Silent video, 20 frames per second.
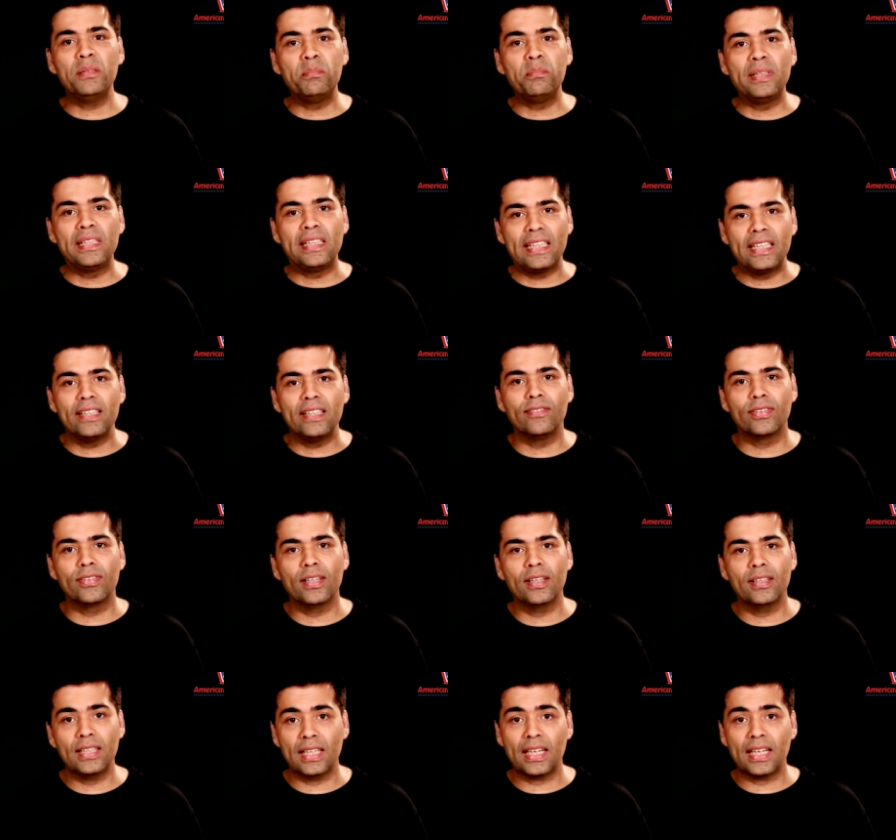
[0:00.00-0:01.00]
believe
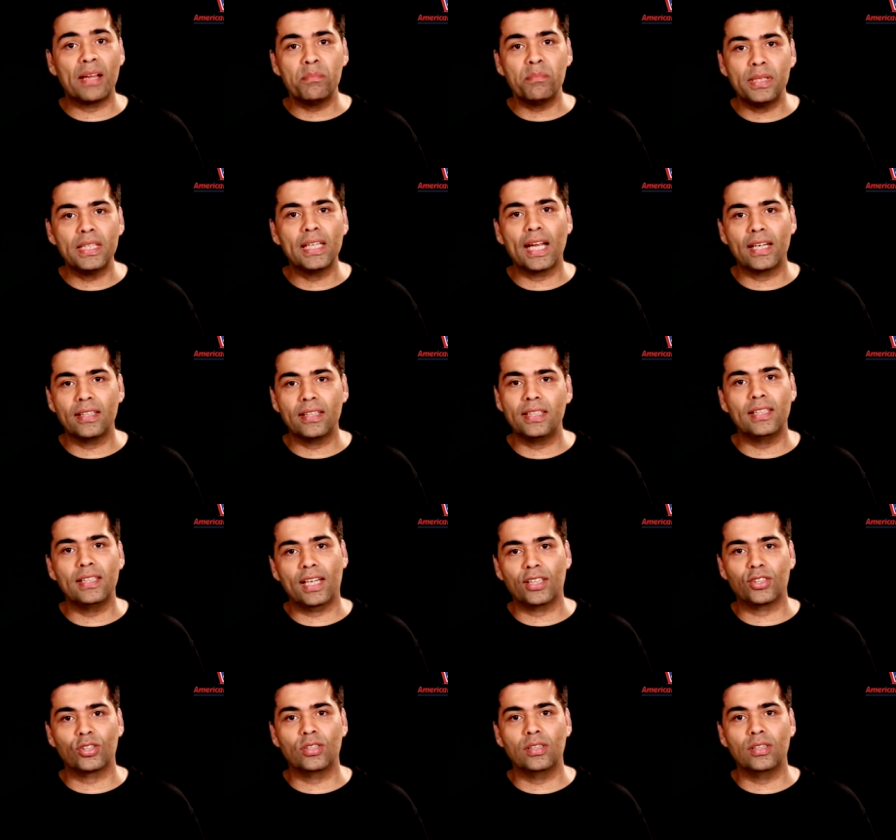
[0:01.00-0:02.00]
that I'm being anti
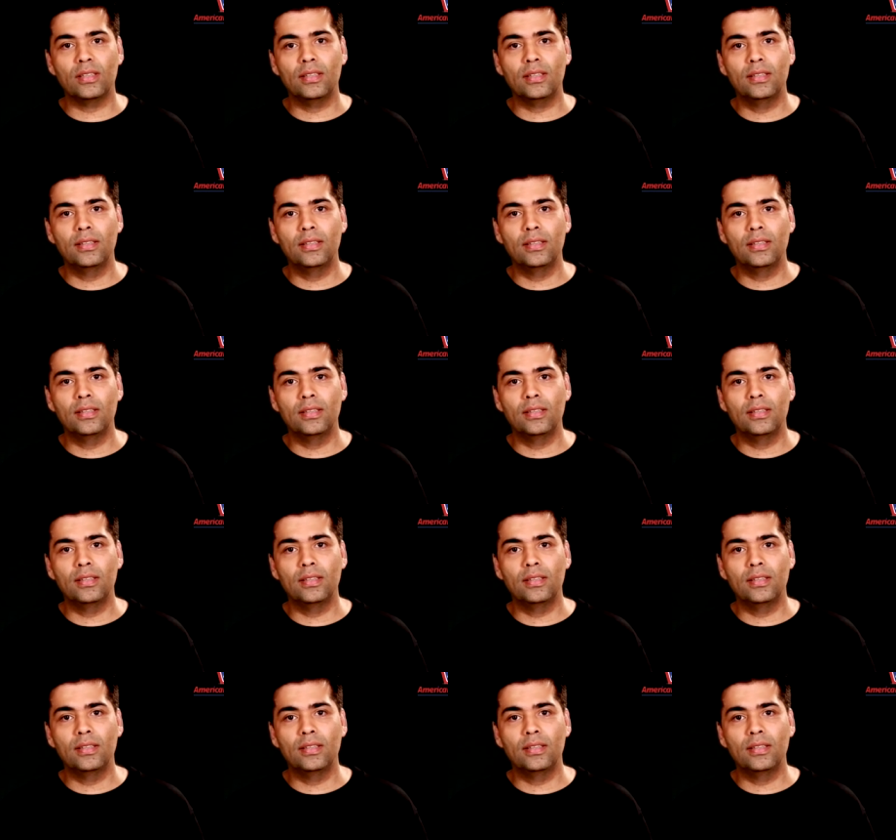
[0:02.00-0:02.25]
national.